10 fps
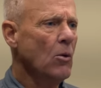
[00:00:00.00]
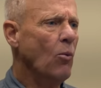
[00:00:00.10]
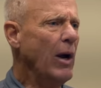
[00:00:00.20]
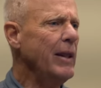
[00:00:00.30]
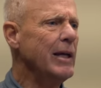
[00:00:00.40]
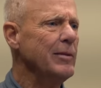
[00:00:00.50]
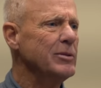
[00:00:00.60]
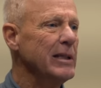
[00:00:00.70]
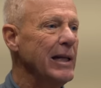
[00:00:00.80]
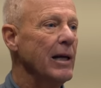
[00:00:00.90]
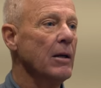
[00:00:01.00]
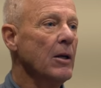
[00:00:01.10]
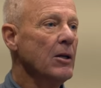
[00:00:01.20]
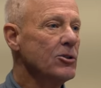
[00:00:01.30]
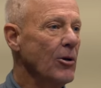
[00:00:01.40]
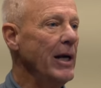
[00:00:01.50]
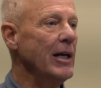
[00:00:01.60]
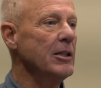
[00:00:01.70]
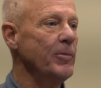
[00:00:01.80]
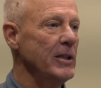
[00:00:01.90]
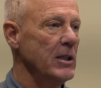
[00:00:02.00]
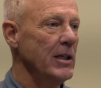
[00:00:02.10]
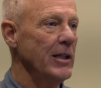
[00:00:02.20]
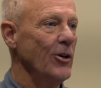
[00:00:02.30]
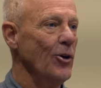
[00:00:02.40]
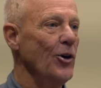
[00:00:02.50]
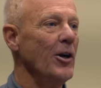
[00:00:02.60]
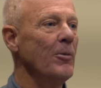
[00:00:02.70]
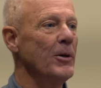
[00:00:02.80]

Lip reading: Why do they keep saying that? Because their hands basically can hurt you.